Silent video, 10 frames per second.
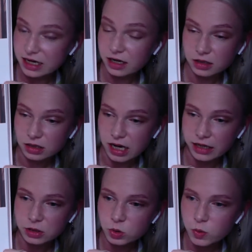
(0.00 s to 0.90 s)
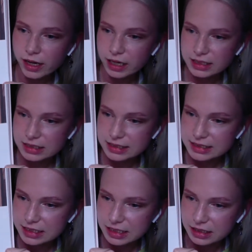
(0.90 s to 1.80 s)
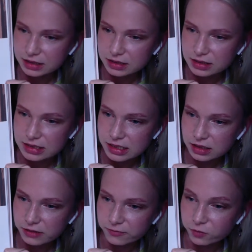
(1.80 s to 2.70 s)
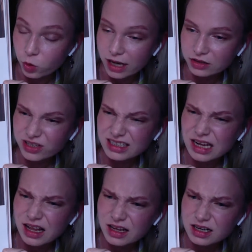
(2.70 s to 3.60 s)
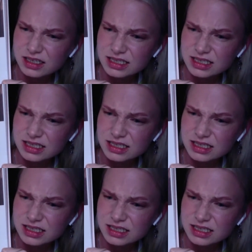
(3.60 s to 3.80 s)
It's there? I don't know why I didn't see it. Nearly $400.